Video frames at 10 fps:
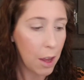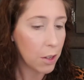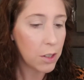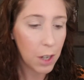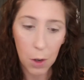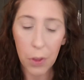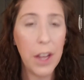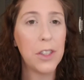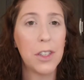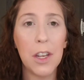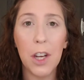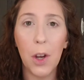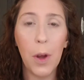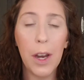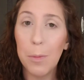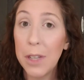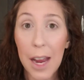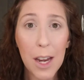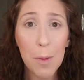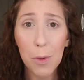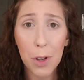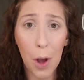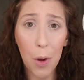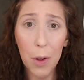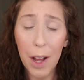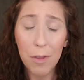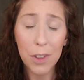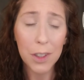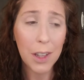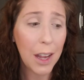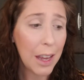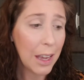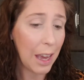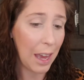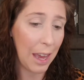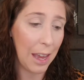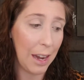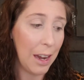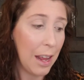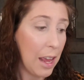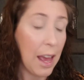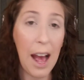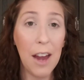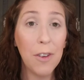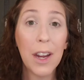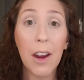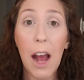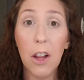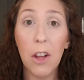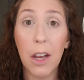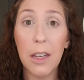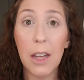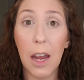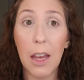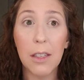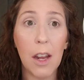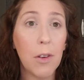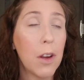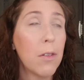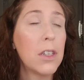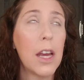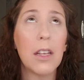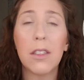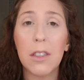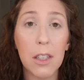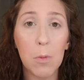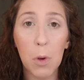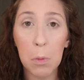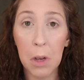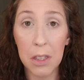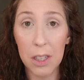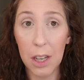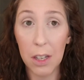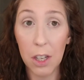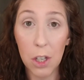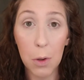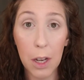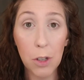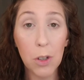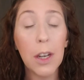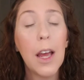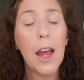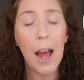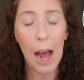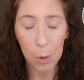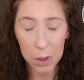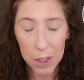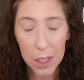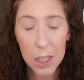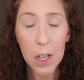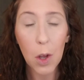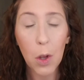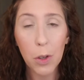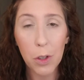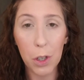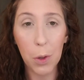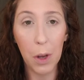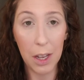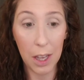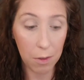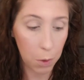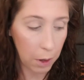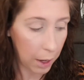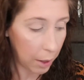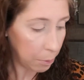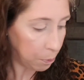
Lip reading: So that's, you know, an obtainable goal, I feel like. And I don't care how long it takes. I don't care if it takes 6 more months to get to 200. I will still do a giveaway.